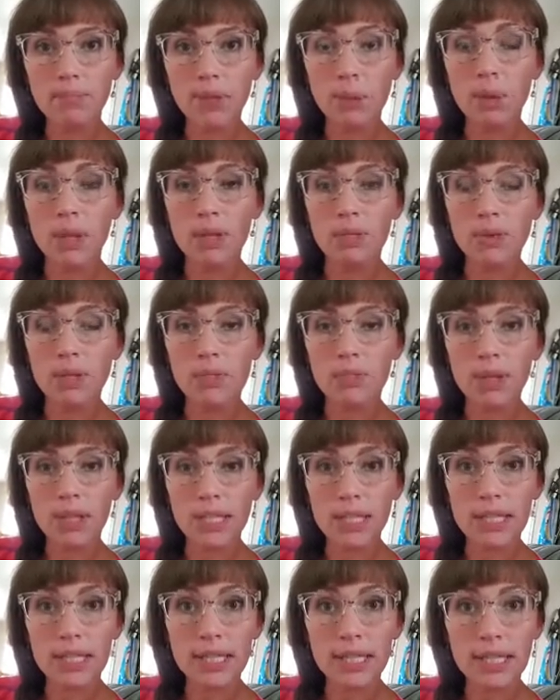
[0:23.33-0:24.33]
well, first of
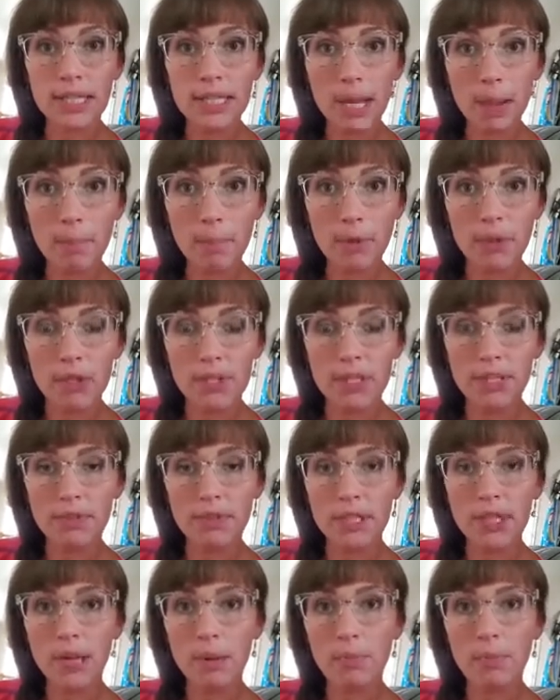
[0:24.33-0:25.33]
all, the numbers, if
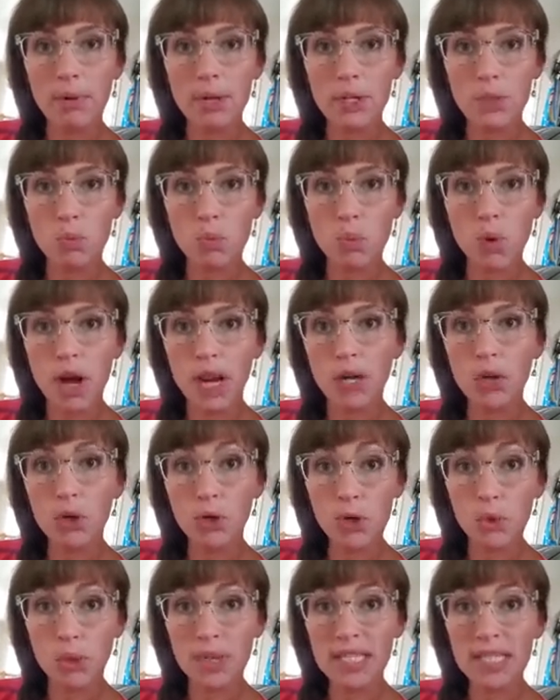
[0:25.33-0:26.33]
the number is 1
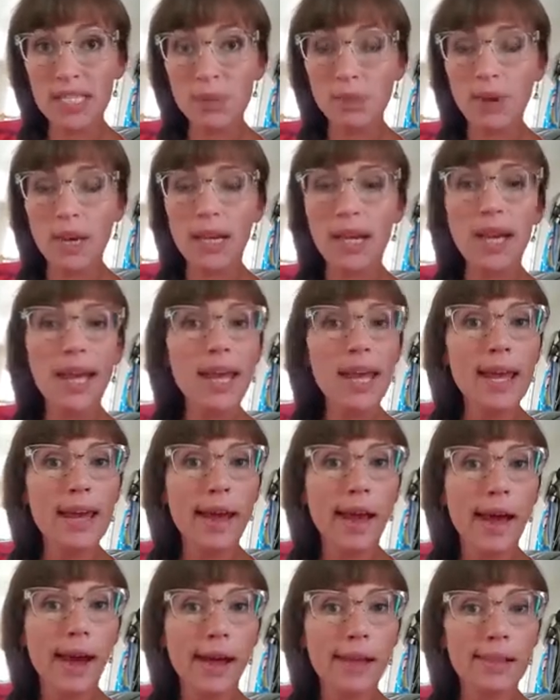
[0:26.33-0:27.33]
or 21,
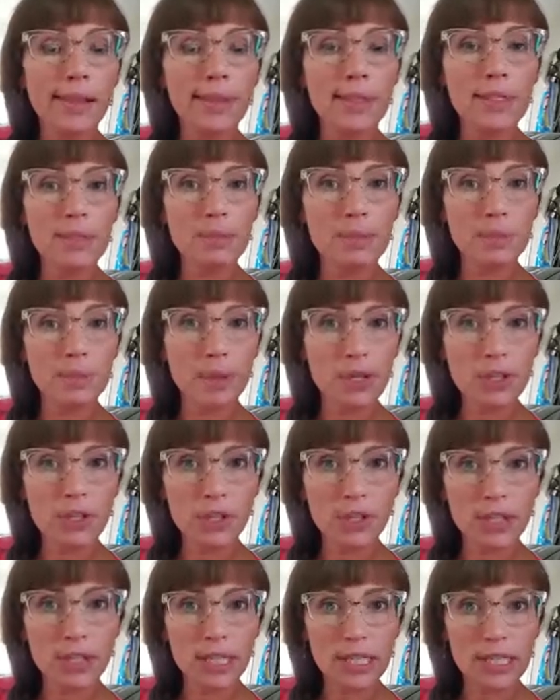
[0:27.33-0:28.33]
there's some
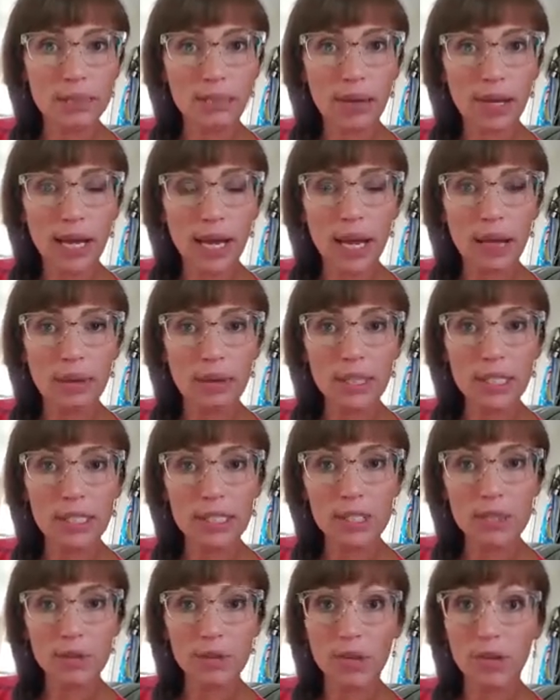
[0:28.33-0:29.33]
special things about how it
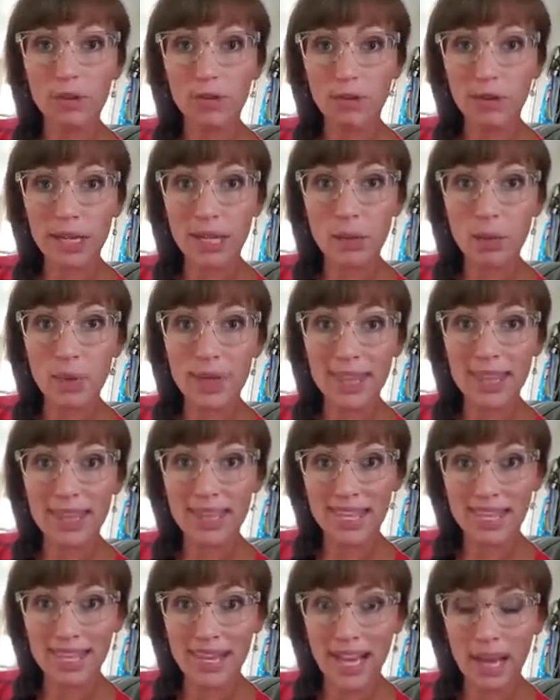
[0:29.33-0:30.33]
needs to agree with
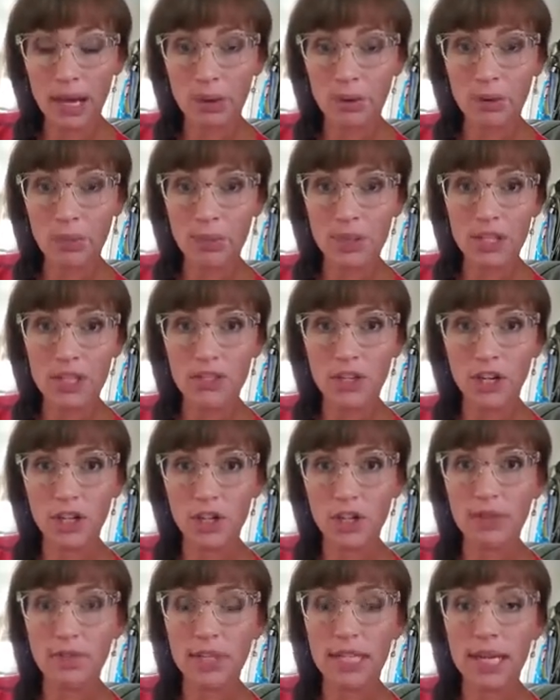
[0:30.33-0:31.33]
the noun, with the
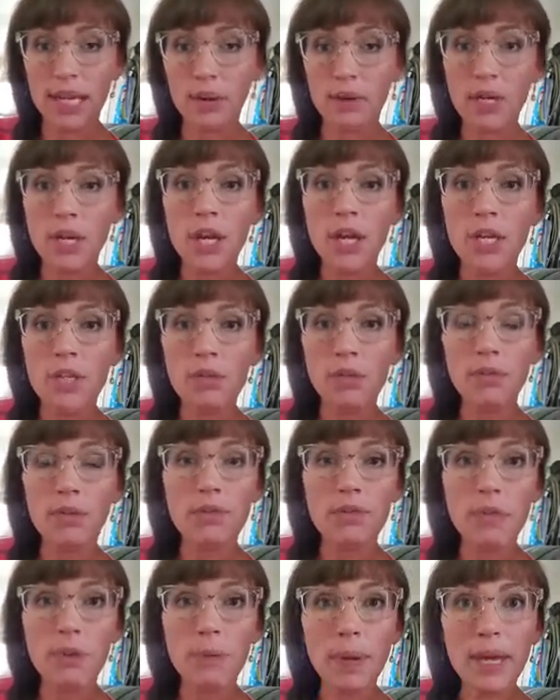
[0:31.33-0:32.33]
gender of the noun. So
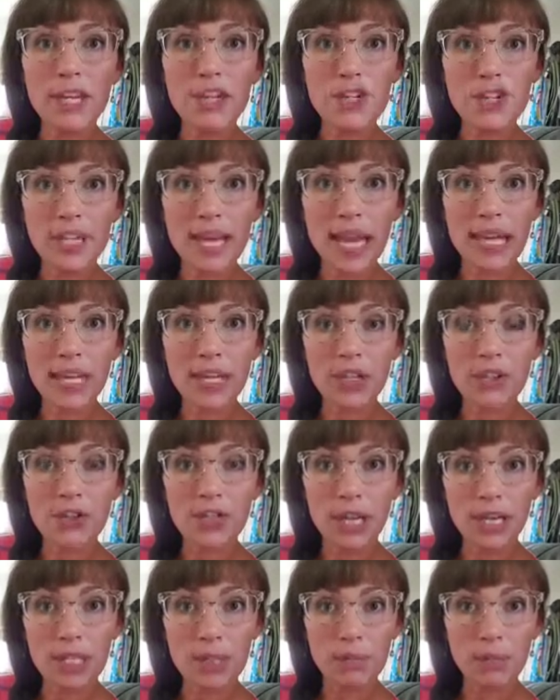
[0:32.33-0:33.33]
review page 10 in your
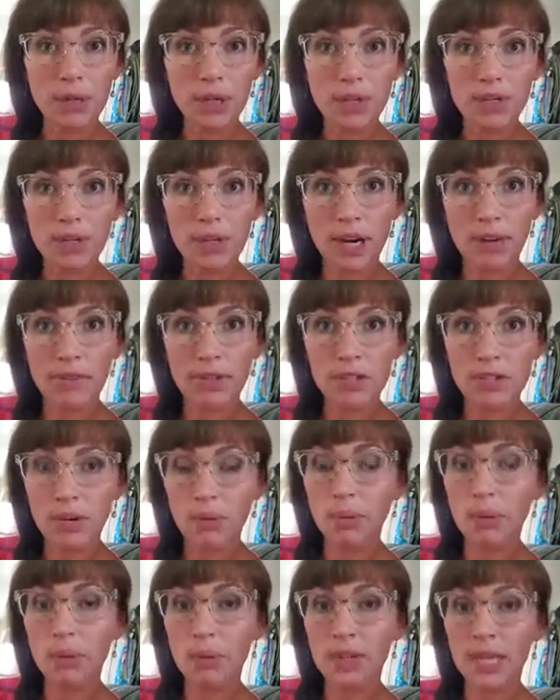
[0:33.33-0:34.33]
textbook if you're having
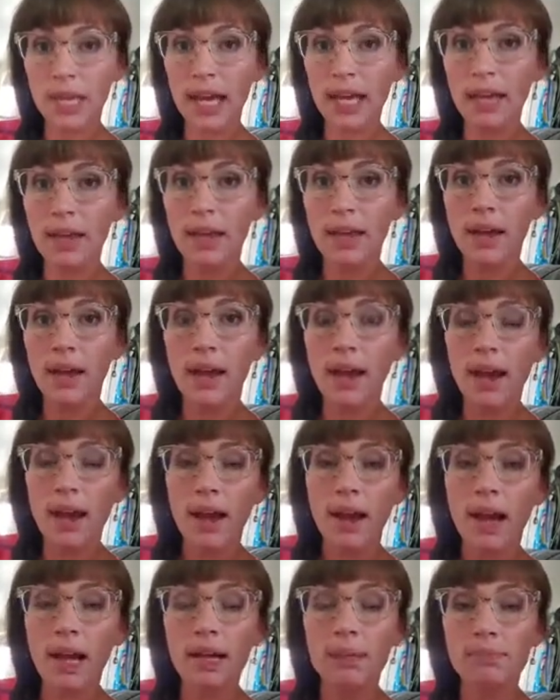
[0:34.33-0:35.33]
trouble with that.
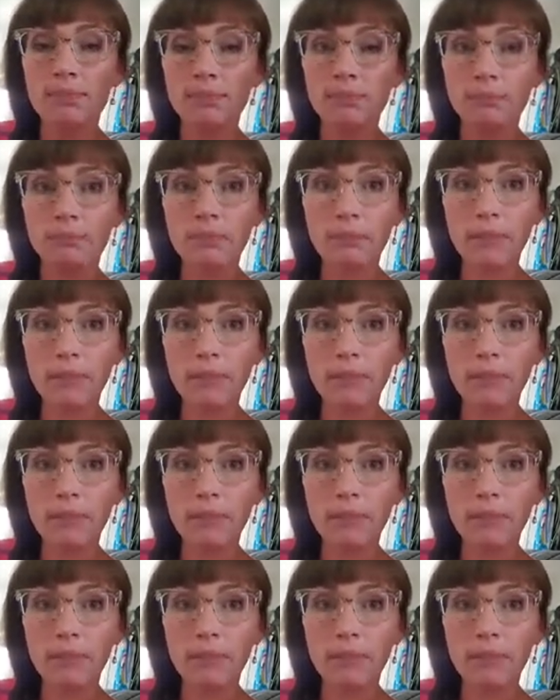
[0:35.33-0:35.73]
And